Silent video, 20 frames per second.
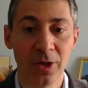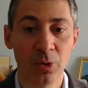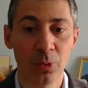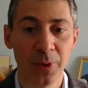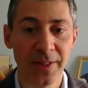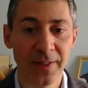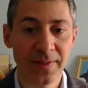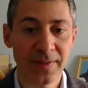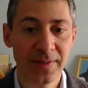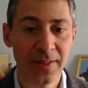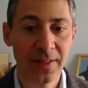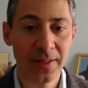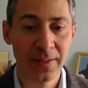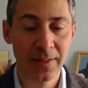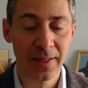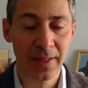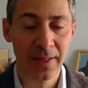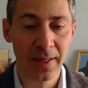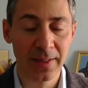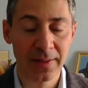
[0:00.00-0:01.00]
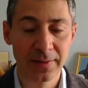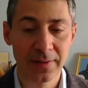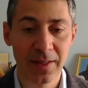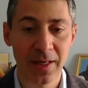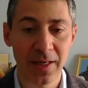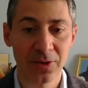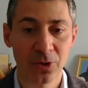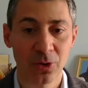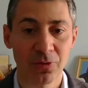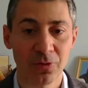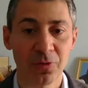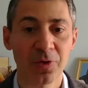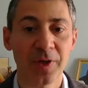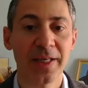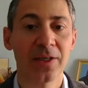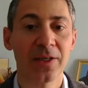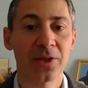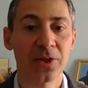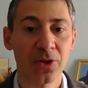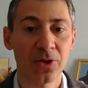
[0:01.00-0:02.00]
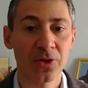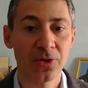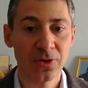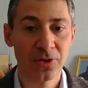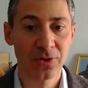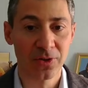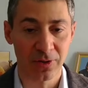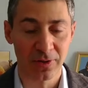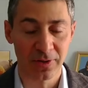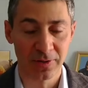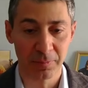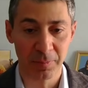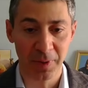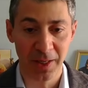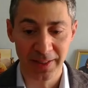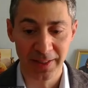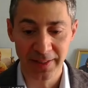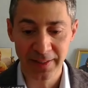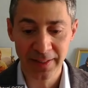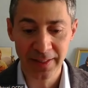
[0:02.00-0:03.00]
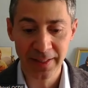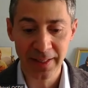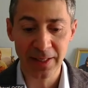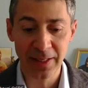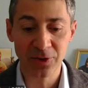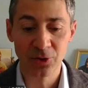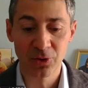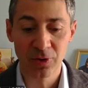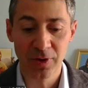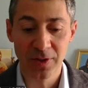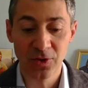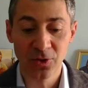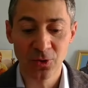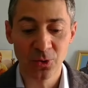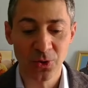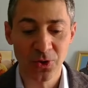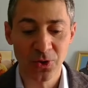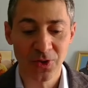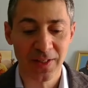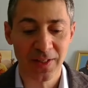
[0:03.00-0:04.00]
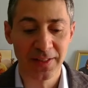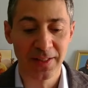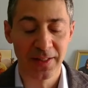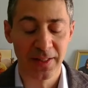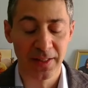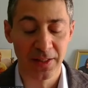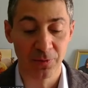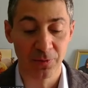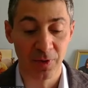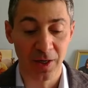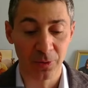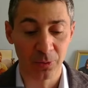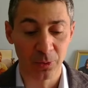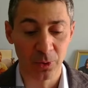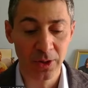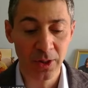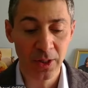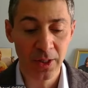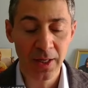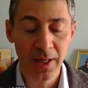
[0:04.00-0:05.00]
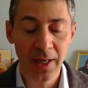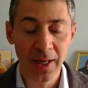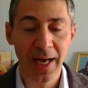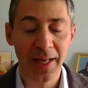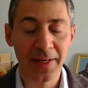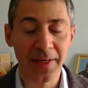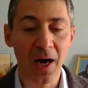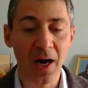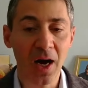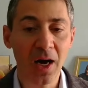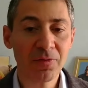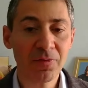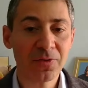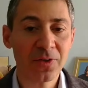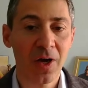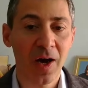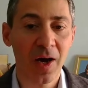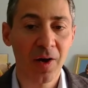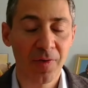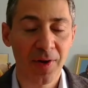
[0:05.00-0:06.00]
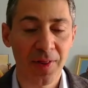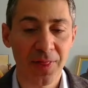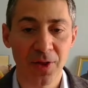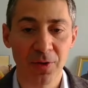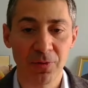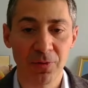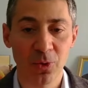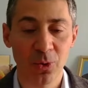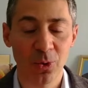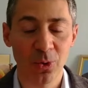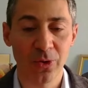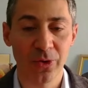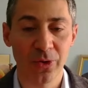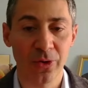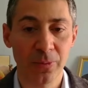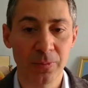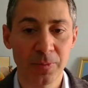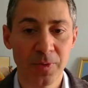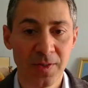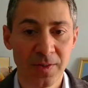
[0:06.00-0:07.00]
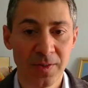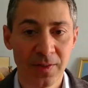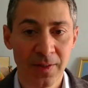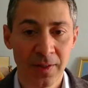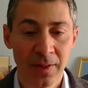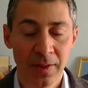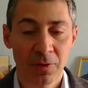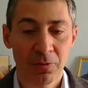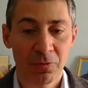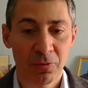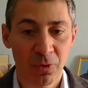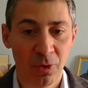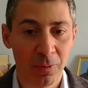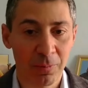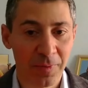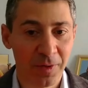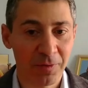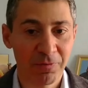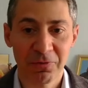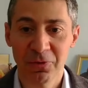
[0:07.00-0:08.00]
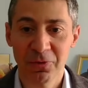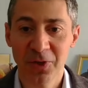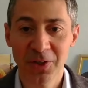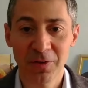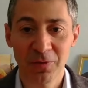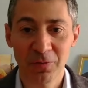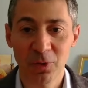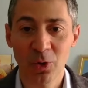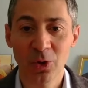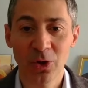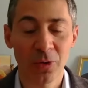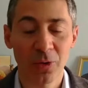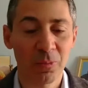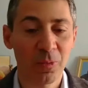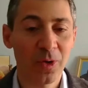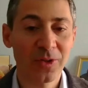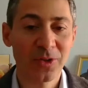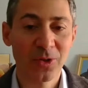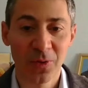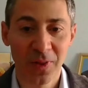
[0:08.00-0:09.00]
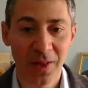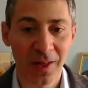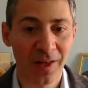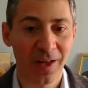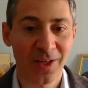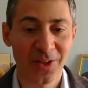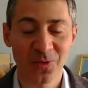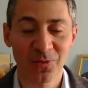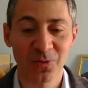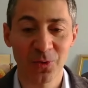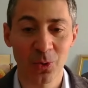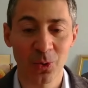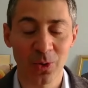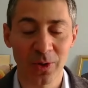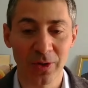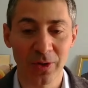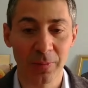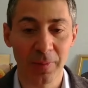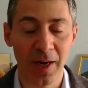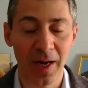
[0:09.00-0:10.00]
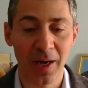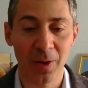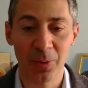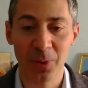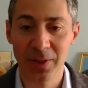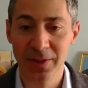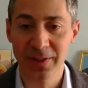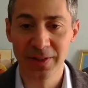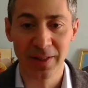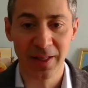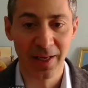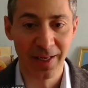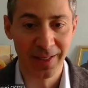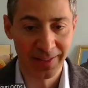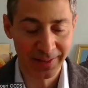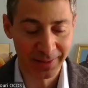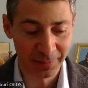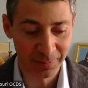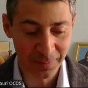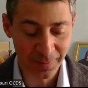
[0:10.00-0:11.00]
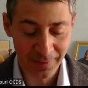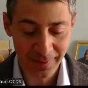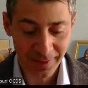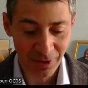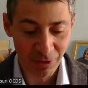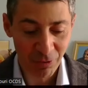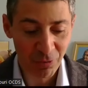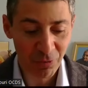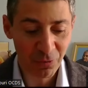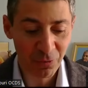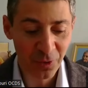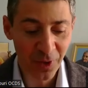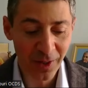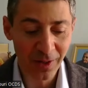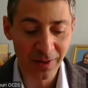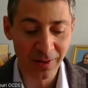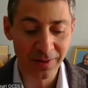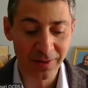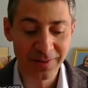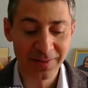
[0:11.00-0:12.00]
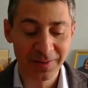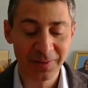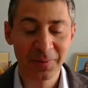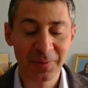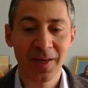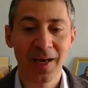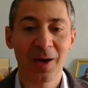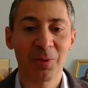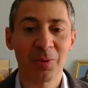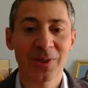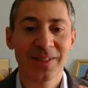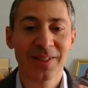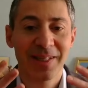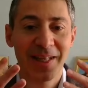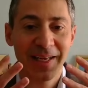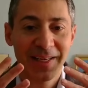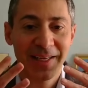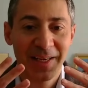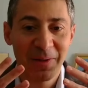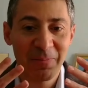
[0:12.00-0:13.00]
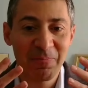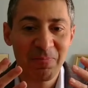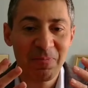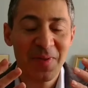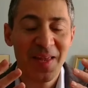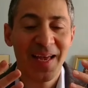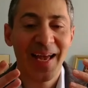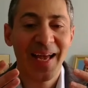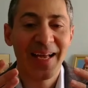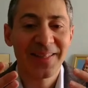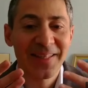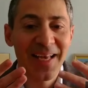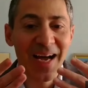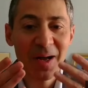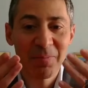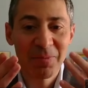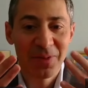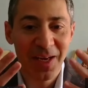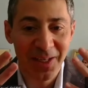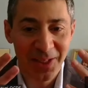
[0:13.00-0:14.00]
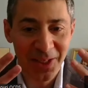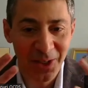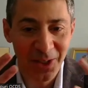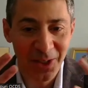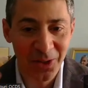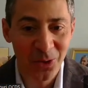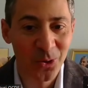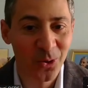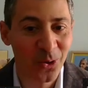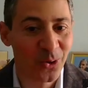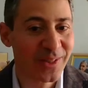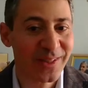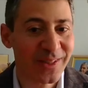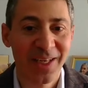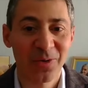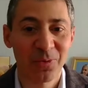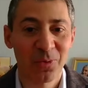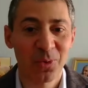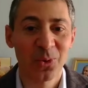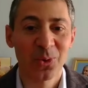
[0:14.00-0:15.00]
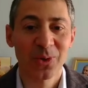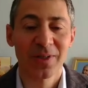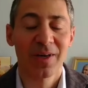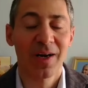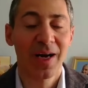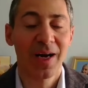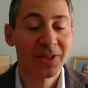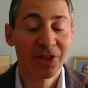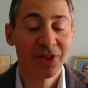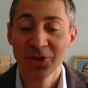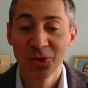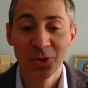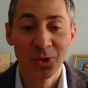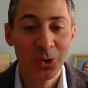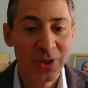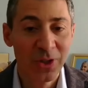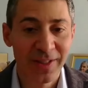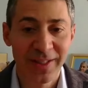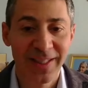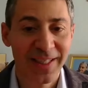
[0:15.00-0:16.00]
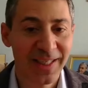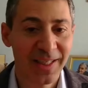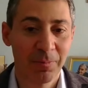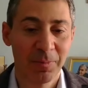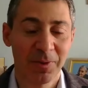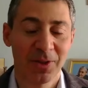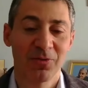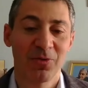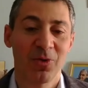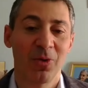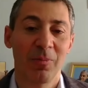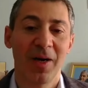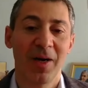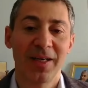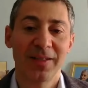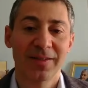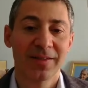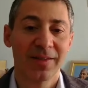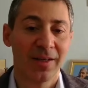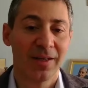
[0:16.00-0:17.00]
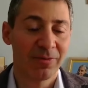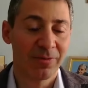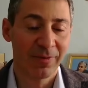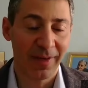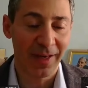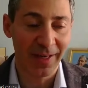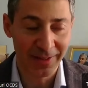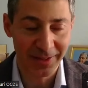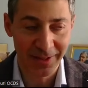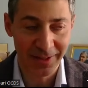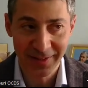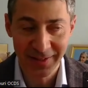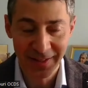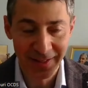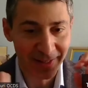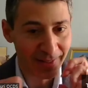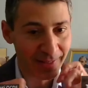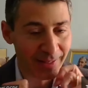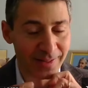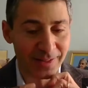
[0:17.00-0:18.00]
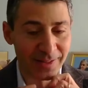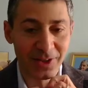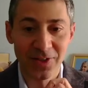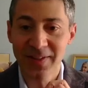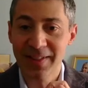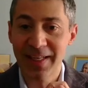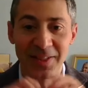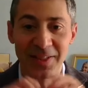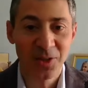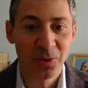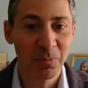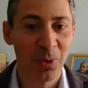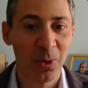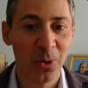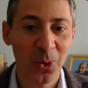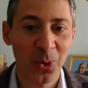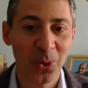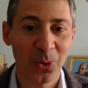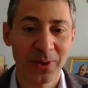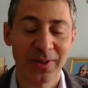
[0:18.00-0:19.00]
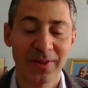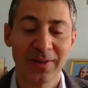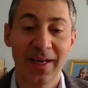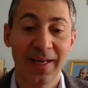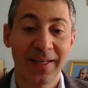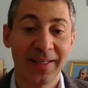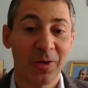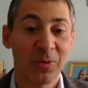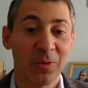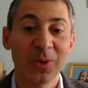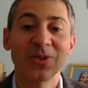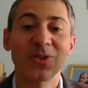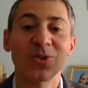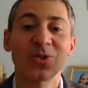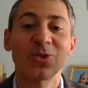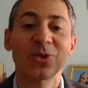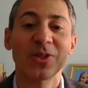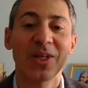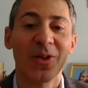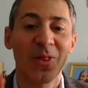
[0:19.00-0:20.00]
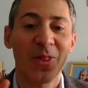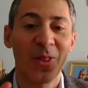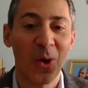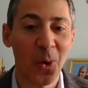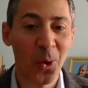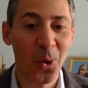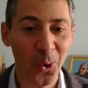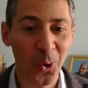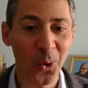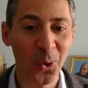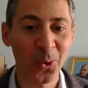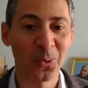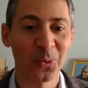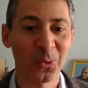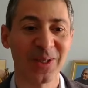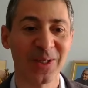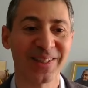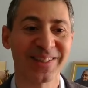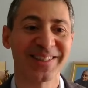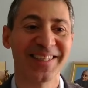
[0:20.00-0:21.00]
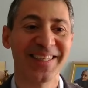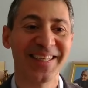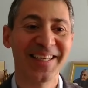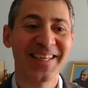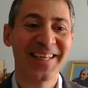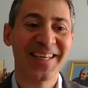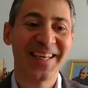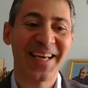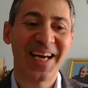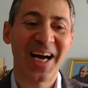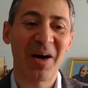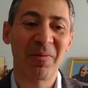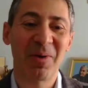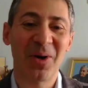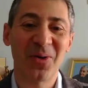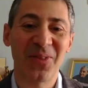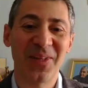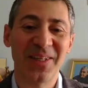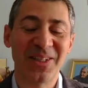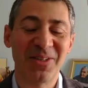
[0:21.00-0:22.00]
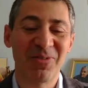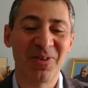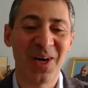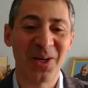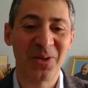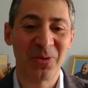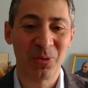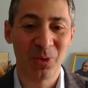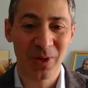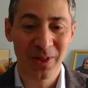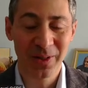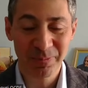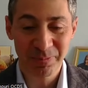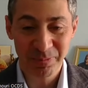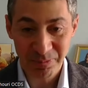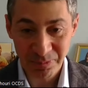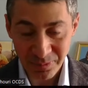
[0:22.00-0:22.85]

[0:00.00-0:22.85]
Luisa. It kind of re-enkindled my interest to study the divine world. And after I read the volumes, from the volume one to the last volume, I was like filled I was like um, a dam that cannot contain water. I just couldn't keep it for myself. I mm. just it's just exploded. And I wanted to tell the whole world about the divine will.